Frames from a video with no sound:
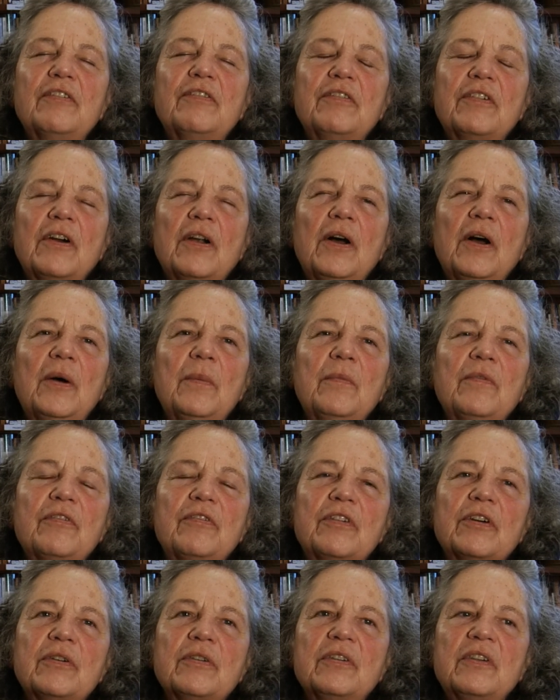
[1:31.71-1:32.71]
from
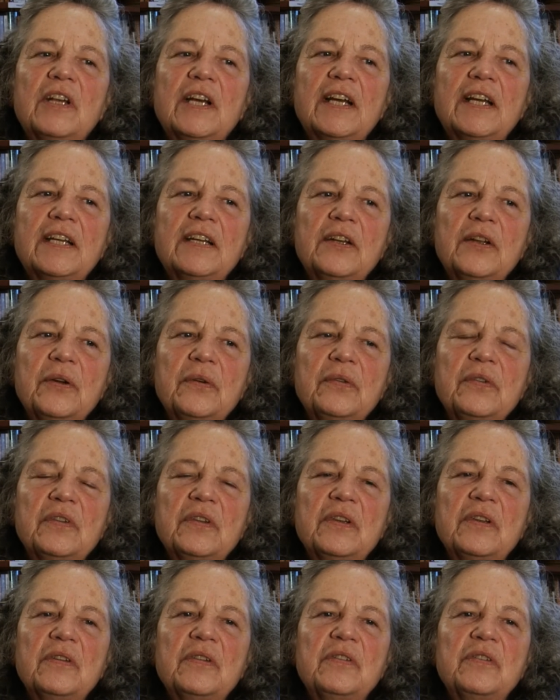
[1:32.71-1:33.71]
first
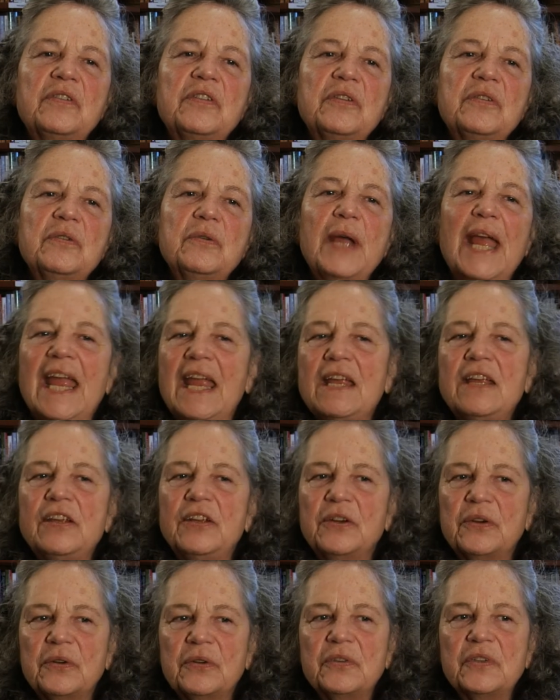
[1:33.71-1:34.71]
diagnosis to 8
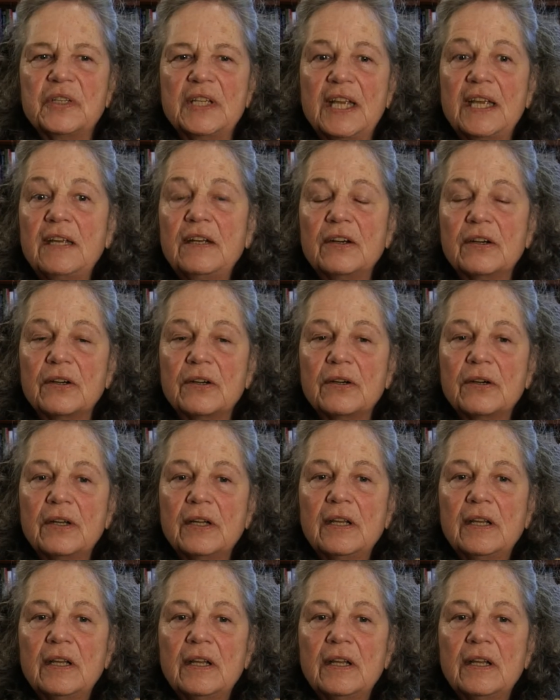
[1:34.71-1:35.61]
years later